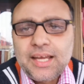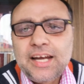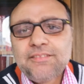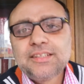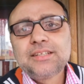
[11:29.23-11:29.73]

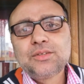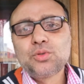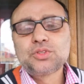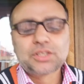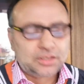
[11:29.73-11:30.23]
and whether
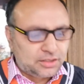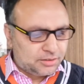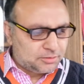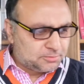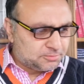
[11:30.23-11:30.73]
those
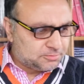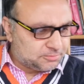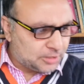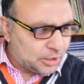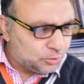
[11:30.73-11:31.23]

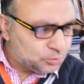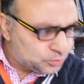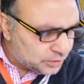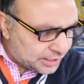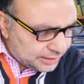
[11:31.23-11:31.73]
how
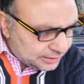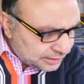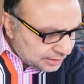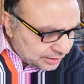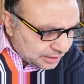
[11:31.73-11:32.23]
and
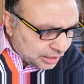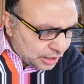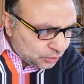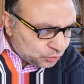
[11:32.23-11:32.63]
how